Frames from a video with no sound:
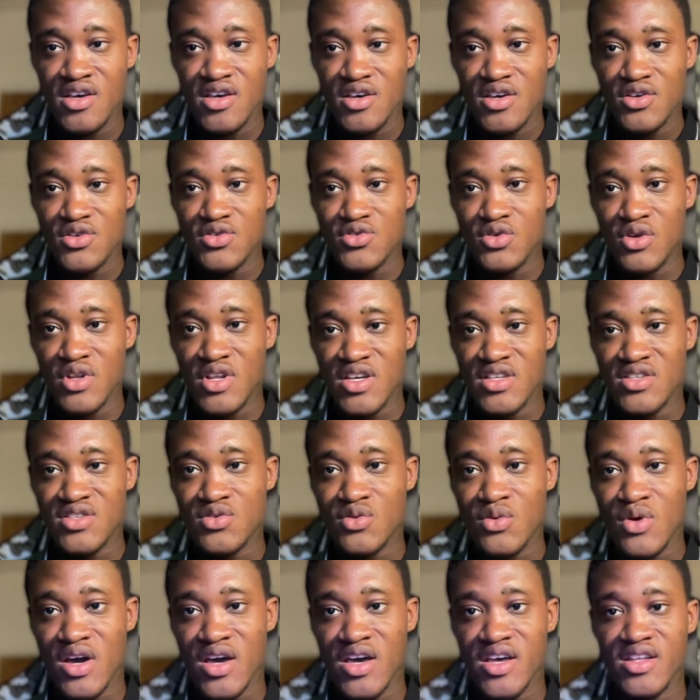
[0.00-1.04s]
So let's
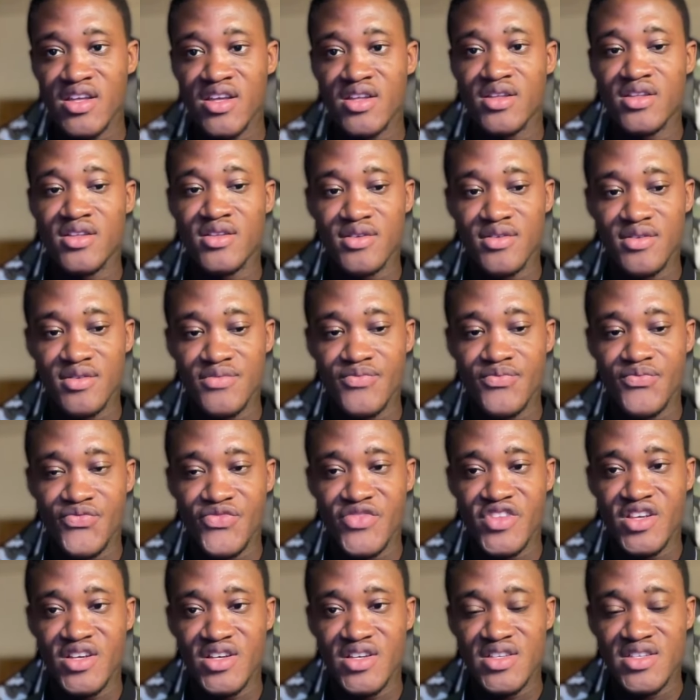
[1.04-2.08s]
go ahead and
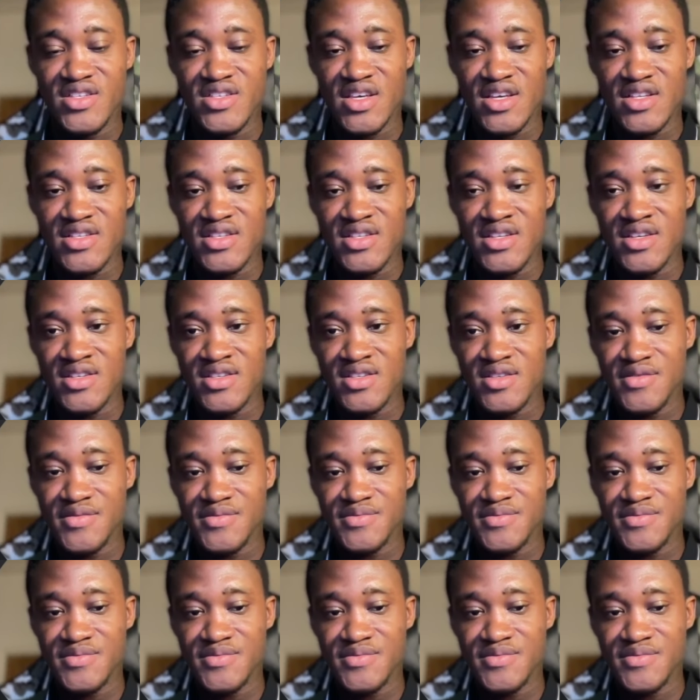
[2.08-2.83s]
set this.